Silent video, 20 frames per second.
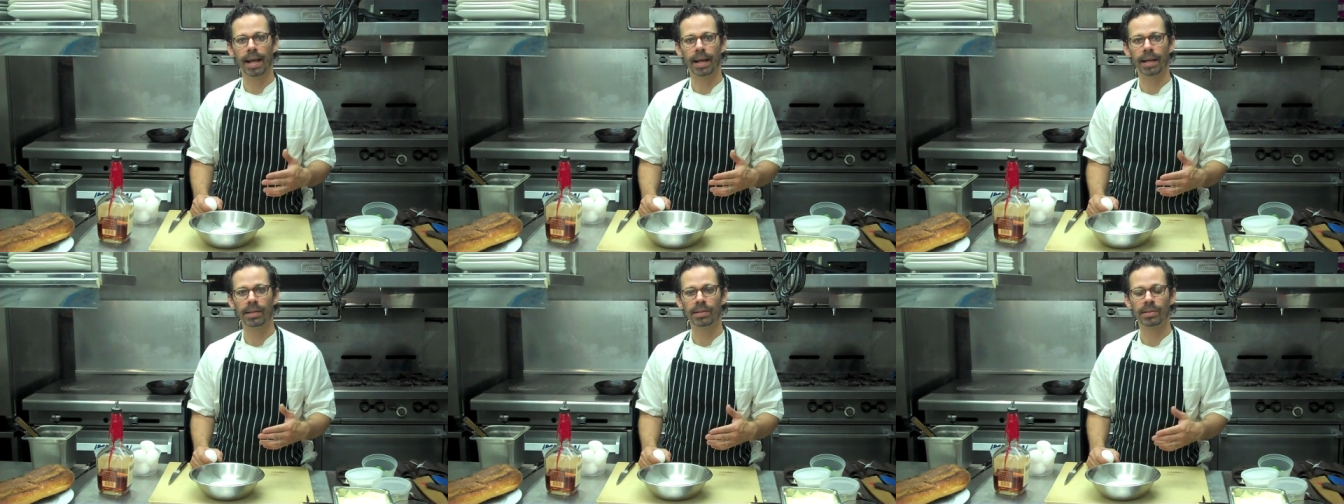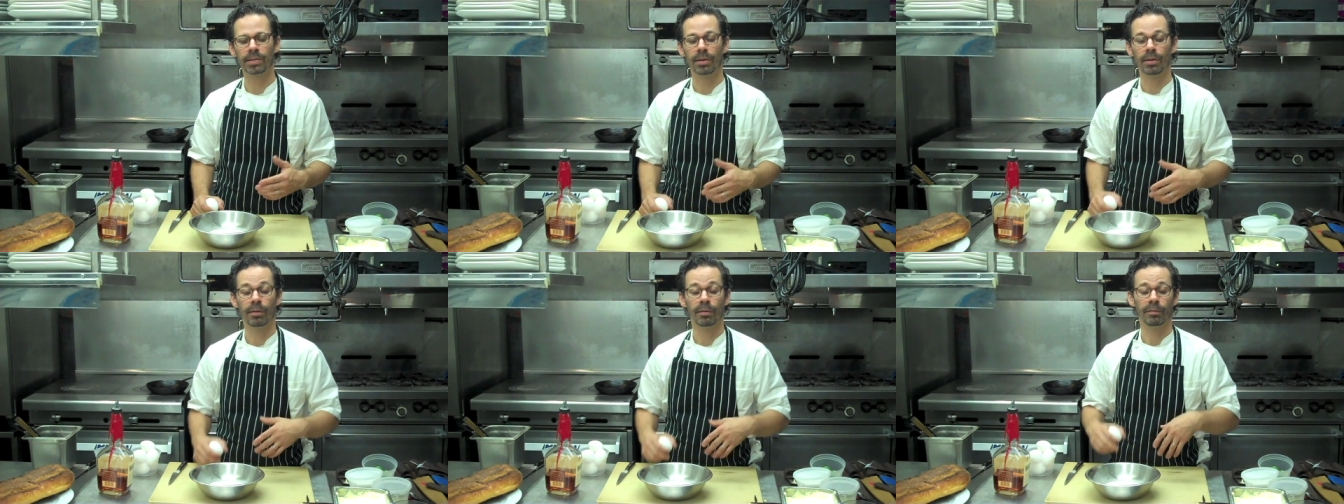
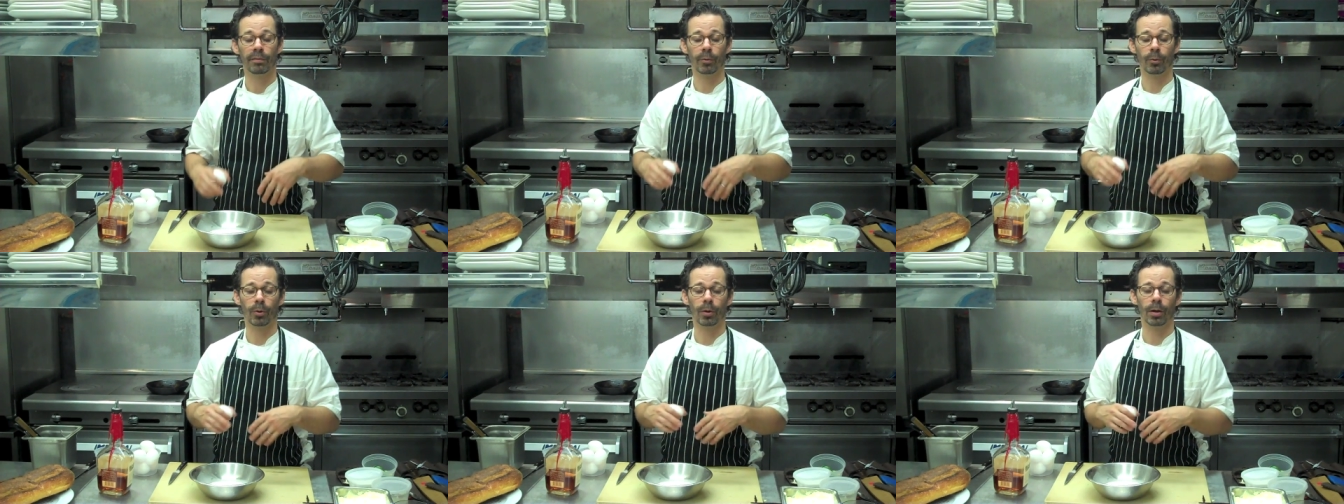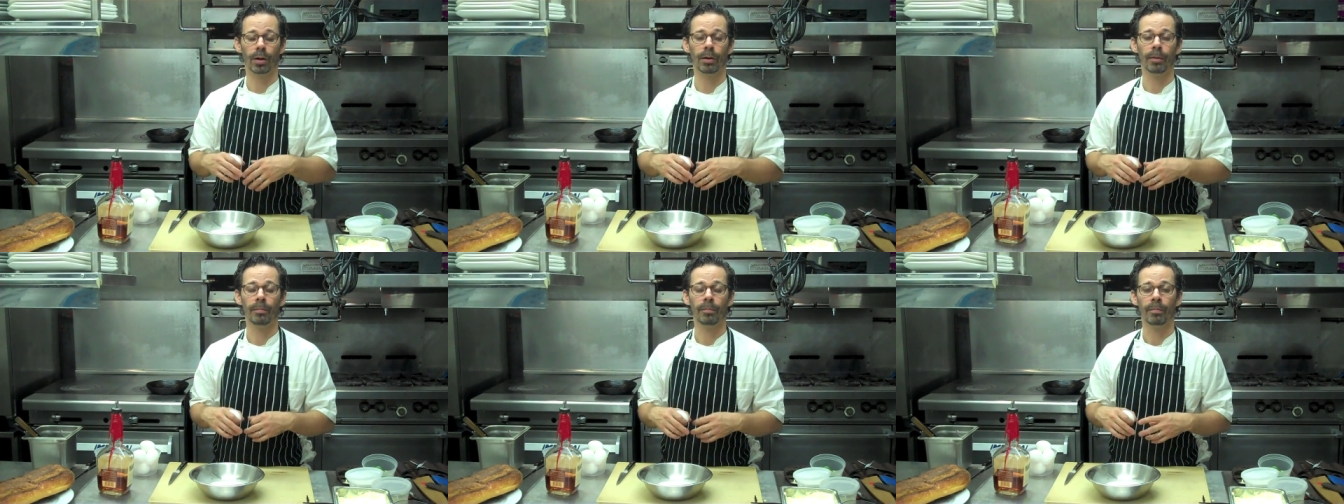eggs
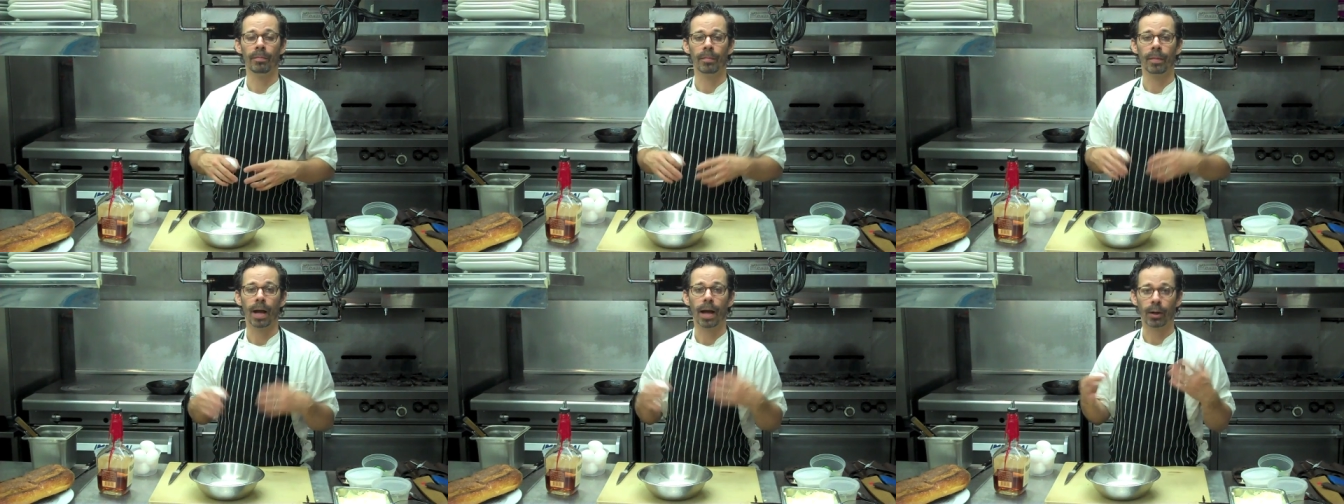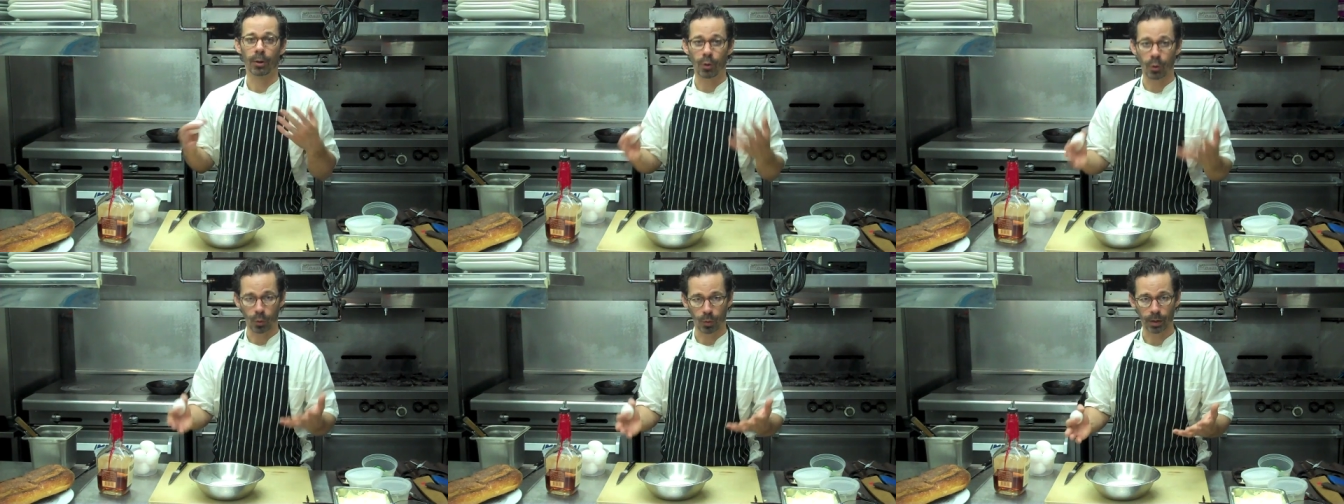for a
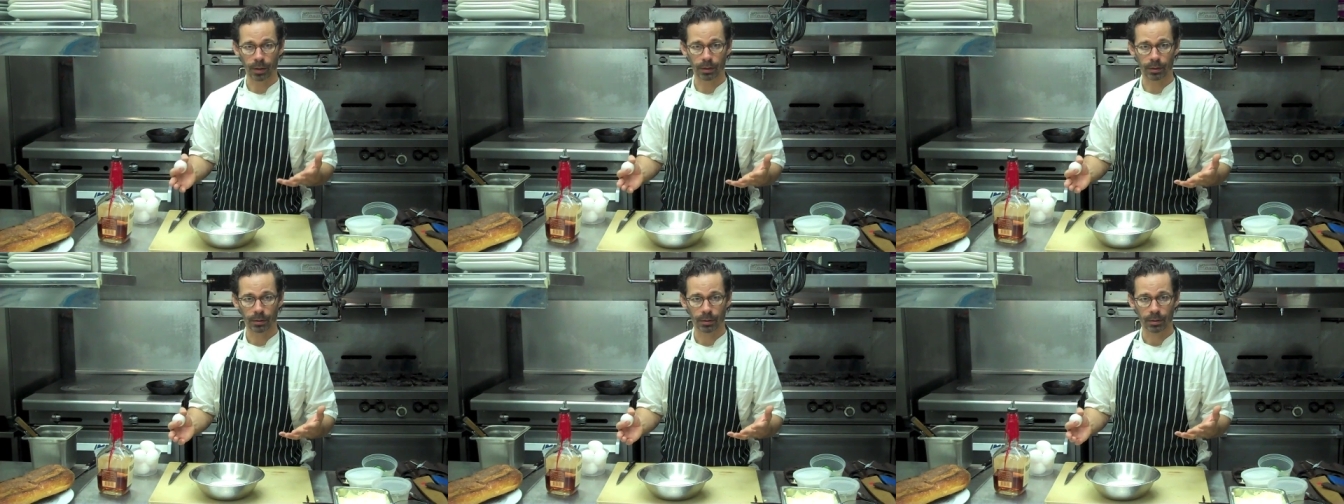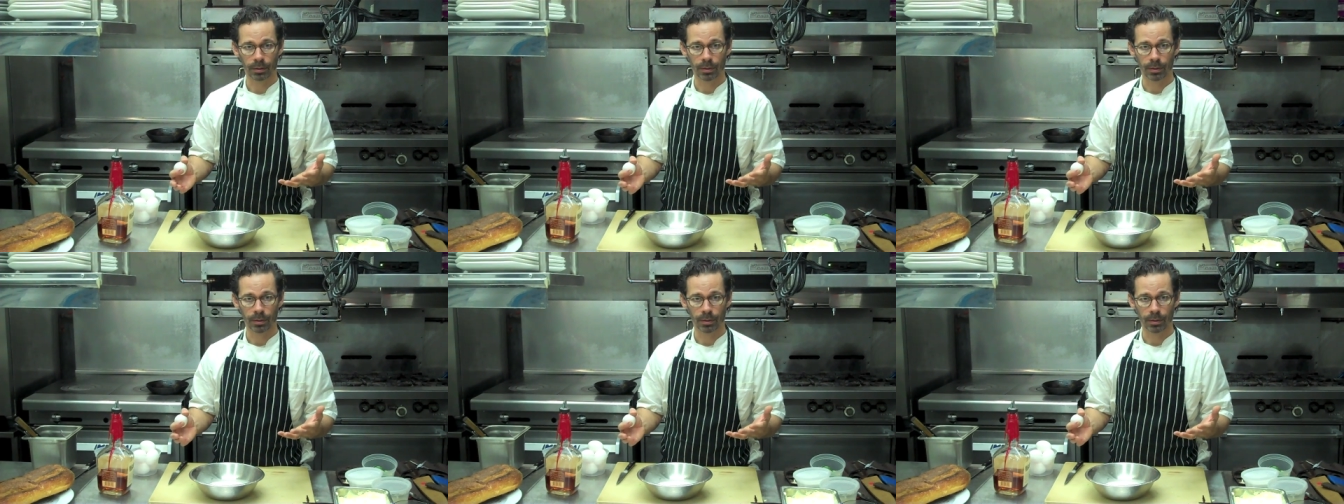quart.